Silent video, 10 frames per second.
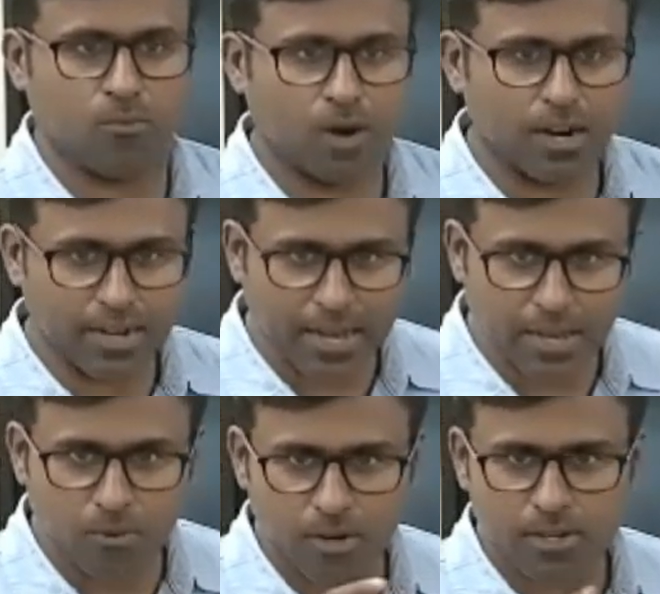what I
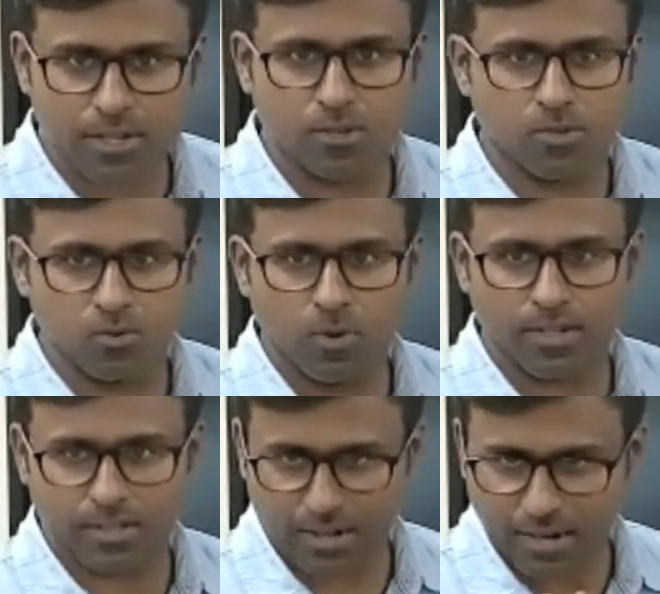wanted to do
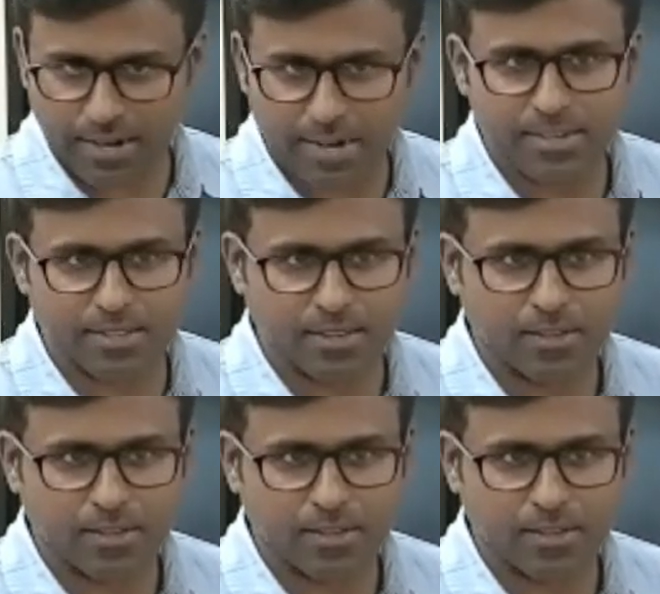as a correct thing,